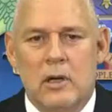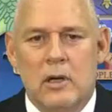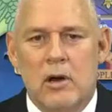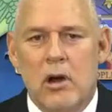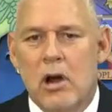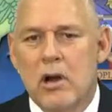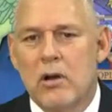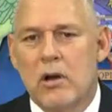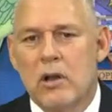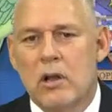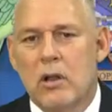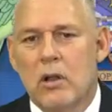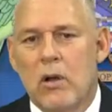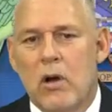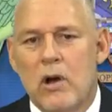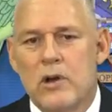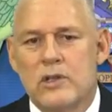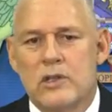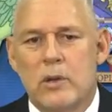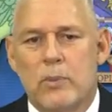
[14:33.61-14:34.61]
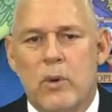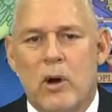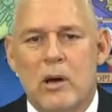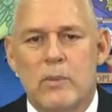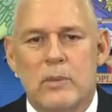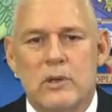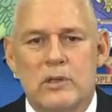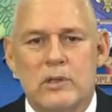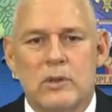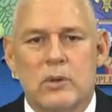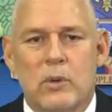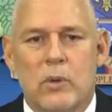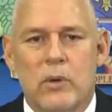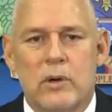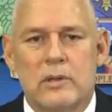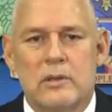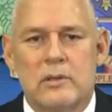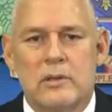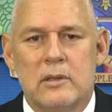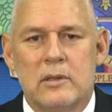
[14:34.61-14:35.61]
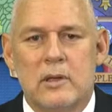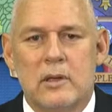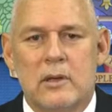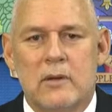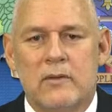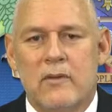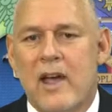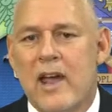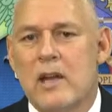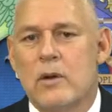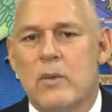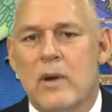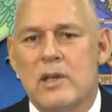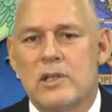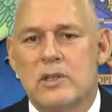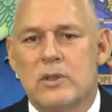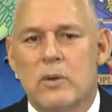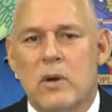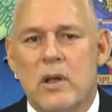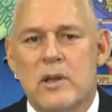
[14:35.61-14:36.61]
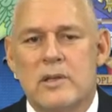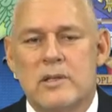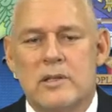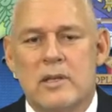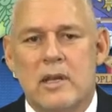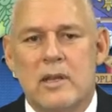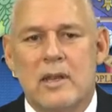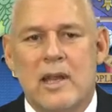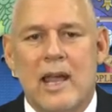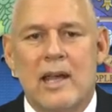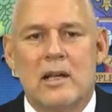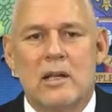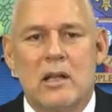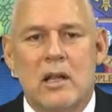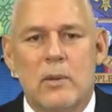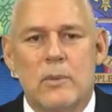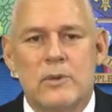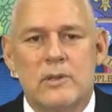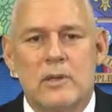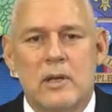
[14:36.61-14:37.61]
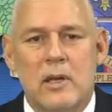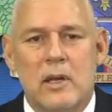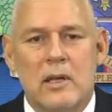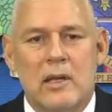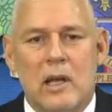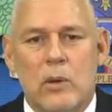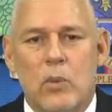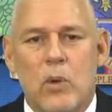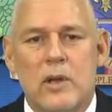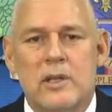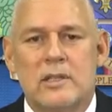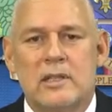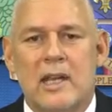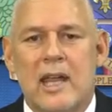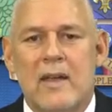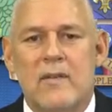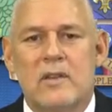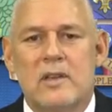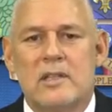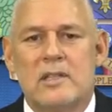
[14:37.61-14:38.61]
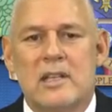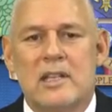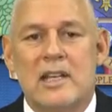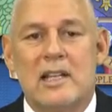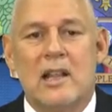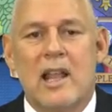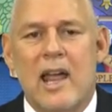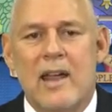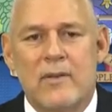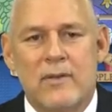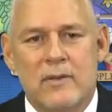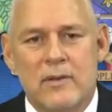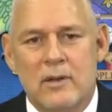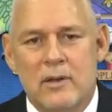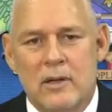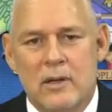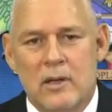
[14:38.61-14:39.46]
Gone are the large department stores, fine restaurants, and nightclubs that once gave the city life.